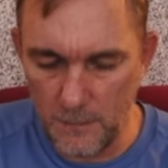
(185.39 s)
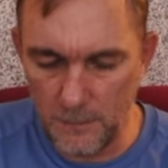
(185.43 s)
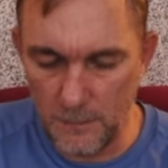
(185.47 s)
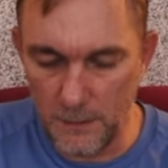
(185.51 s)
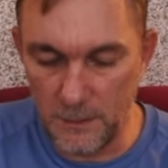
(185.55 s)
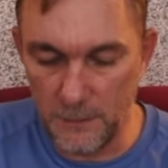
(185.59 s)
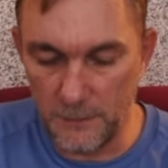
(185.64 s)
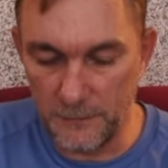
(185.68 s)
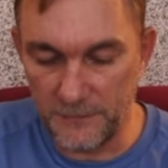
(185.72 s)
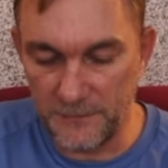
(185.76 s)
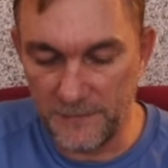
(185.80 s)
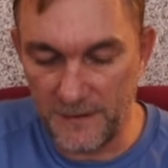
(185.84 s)
I'm
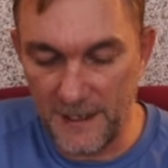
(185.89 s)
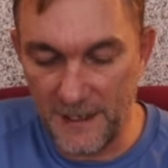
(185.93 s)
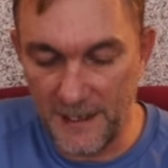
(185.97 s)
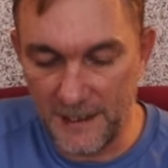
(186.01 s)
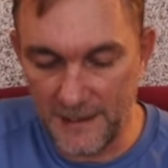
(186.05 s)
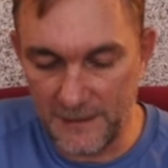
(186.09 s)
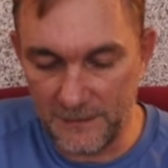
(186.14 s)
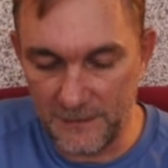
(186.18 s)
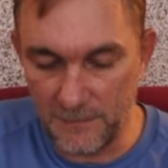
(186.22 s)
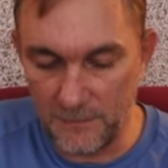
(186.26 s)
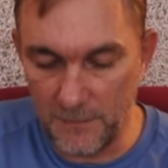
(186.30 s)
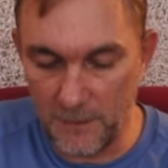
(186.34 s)
a little
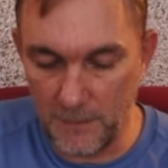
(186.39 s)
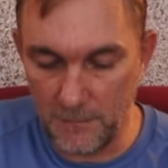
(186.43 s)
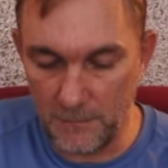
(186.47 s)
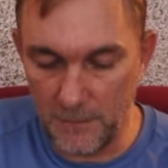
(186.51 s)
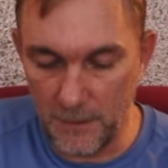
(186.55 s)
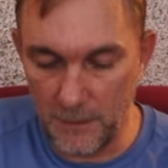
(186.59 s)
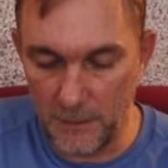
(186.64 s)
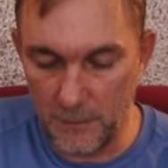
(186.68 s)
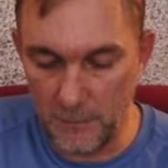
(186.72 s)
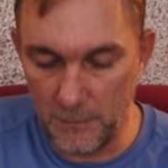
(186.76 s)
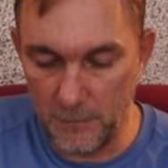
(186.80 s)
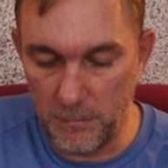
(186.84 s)
sad because my,
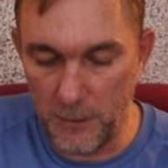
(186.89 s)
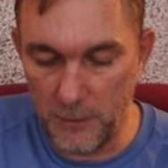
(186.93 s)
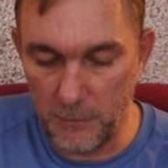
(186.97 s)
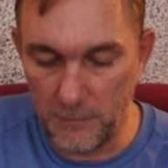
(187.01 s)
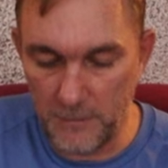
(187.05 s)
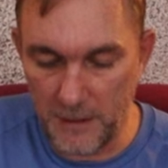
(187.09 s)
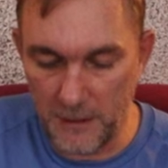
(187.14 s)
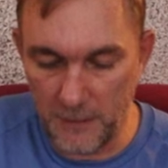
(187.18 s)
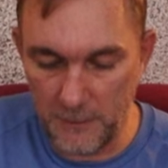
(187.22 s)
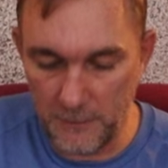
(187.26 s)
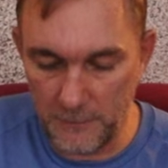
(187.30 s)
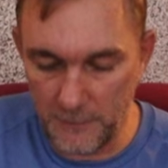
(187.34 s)
my little
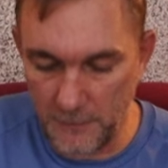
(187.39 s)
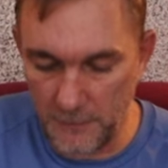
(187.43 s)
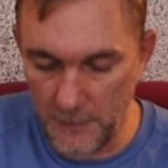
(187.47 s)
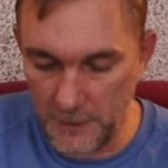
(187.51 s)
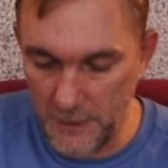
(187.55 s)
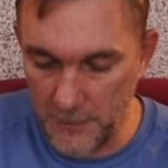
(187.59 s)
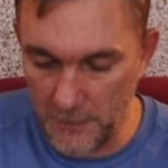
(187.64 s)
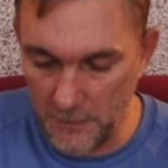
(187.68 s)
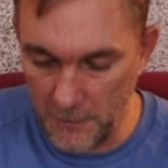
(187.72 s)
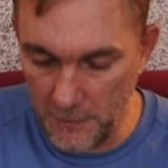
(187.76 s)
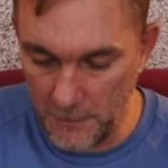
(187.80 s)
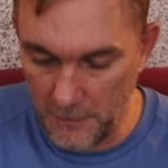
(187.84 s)
bone marrow is
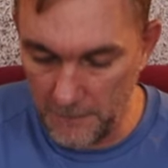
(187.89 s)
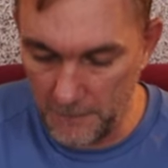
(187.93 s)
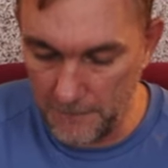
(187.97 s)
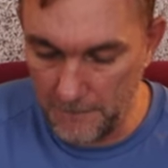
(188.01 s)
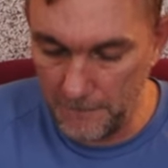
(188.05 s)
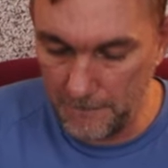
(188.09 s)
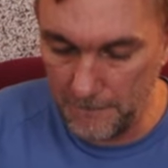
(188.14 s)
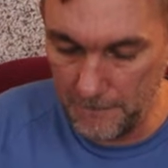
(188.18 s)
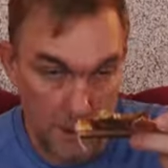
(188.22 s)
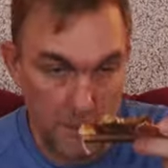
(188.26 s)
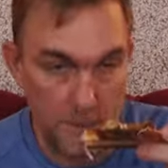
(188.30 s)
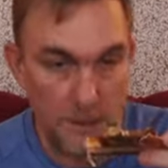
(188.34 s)
already gone.
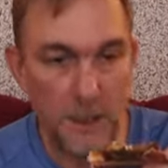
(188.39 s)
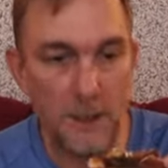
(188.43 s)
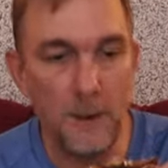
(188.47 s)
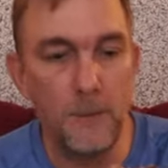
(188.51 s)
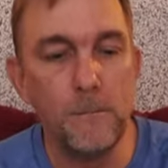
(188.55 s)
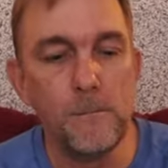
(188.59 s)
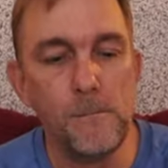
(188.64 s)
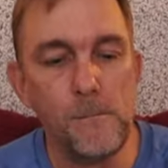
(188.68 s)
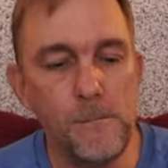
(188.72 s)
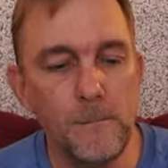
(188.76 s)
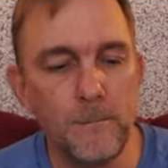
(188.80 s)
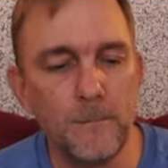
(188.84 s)
There we go.